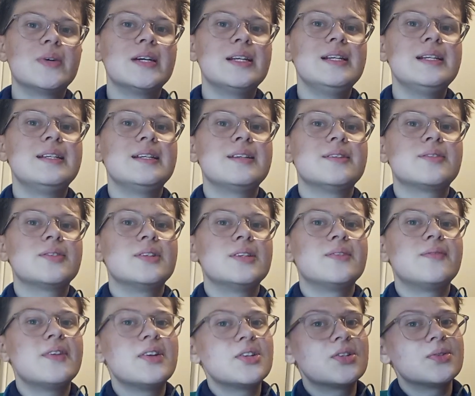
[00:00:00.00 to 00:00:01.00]
leading to an
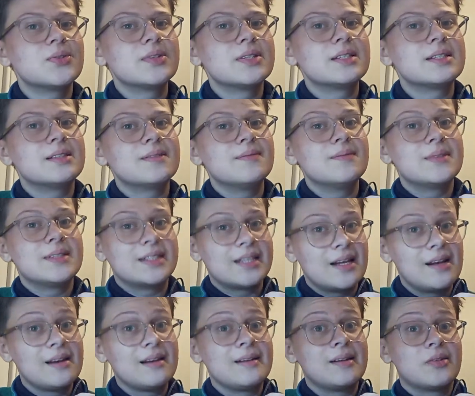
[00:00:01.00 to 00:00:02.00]
eventual
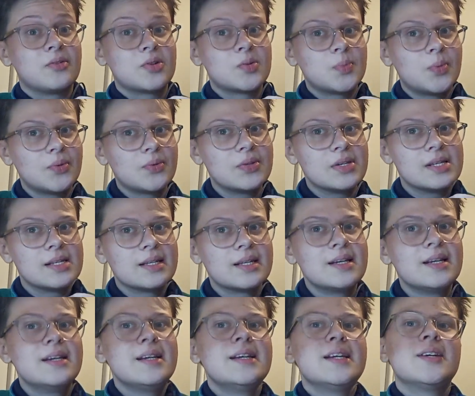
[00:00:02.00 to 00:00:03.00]
cellular response,
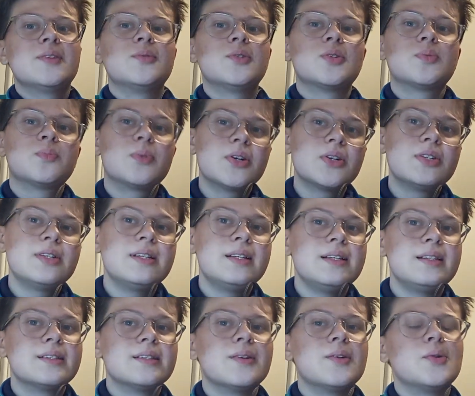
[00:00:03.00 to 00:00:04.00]
in which
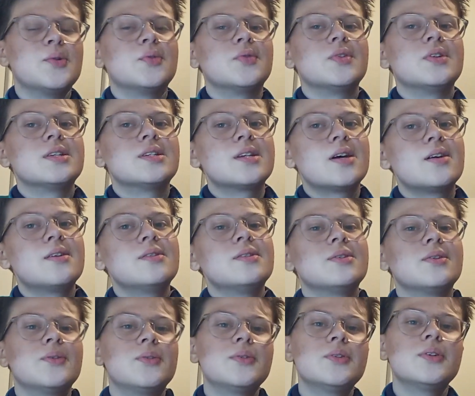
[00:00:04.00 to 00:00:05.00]
proteins are often turned
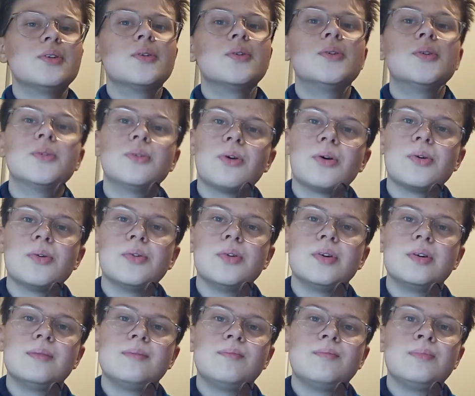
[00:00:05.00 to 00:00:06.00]
on or off.
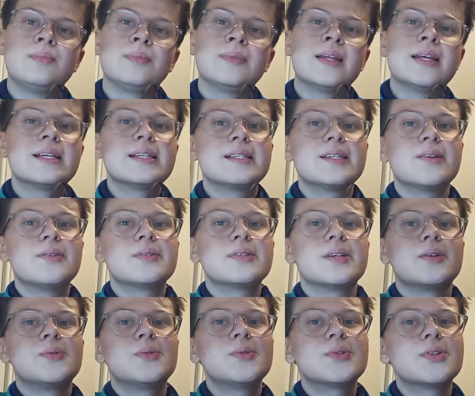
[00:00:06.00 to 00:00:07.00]
Cells are
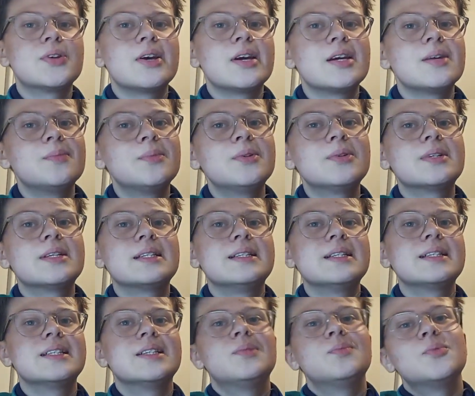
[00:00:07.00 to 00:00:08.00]
also able to
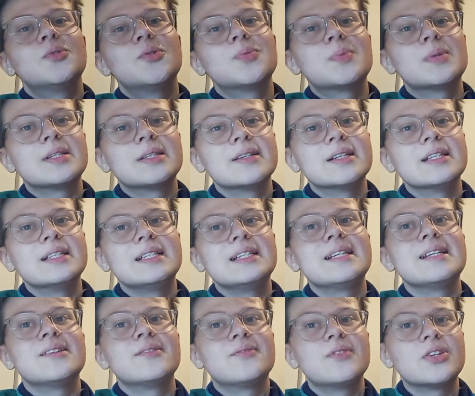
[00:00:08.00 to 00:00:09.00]
signal more precisely
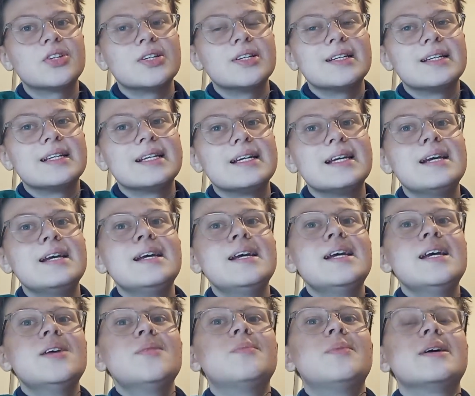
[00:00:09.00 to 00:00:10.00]
and efficiently
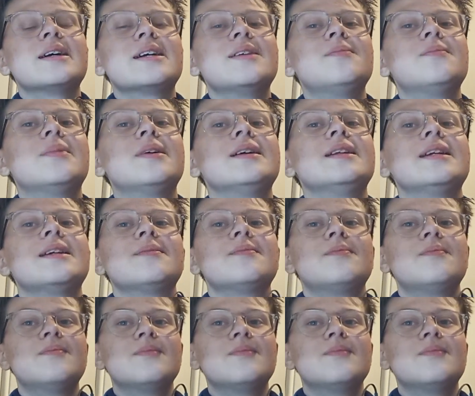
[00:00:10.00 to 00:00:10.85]
by combining